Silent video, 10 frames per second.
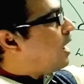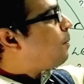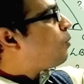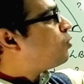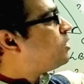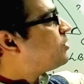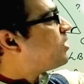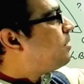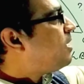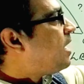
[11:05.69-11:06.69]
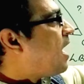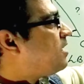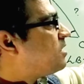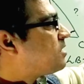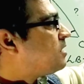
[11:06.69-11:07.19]
Opposite side by
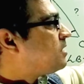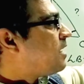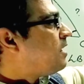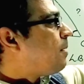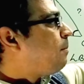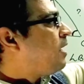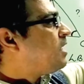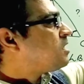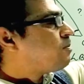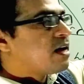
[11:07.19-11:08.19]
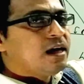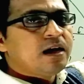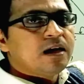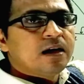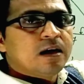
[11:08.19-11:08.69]
adjacent side, base by